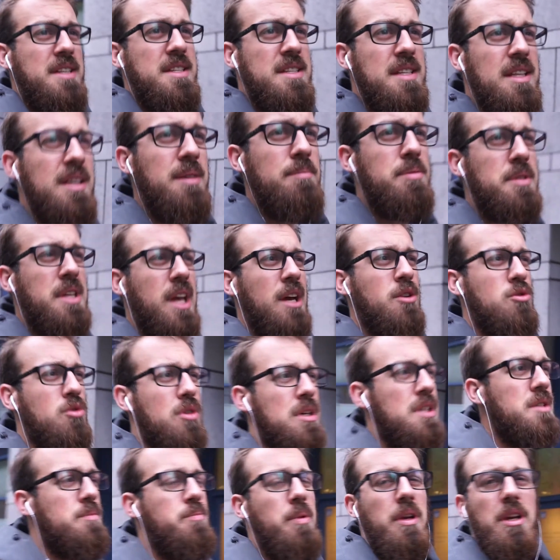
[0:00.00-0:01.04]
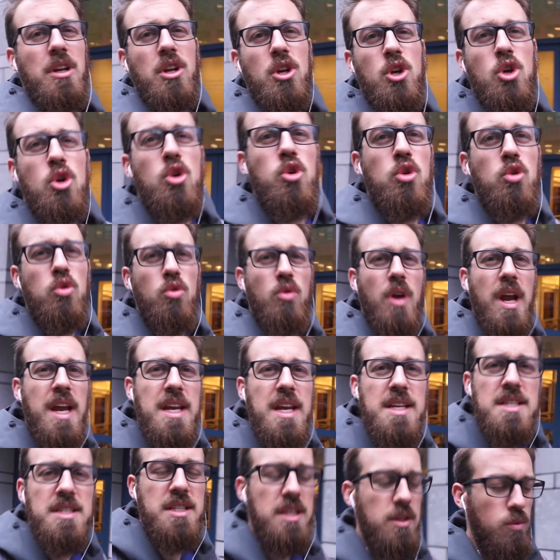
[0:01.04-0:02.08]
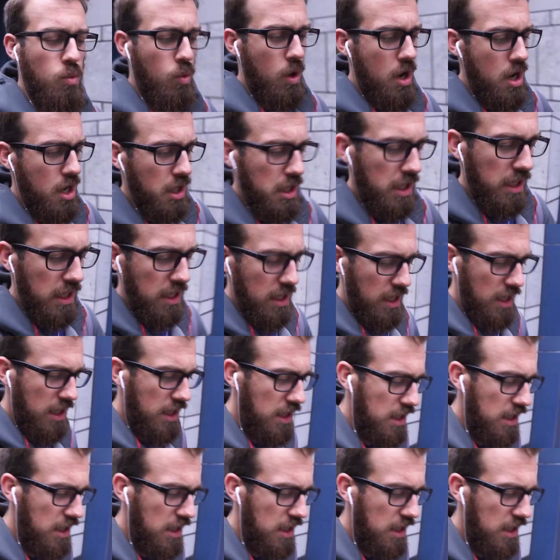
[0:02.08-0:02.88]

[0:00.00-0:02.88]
sleep schedule has been crazy wonky.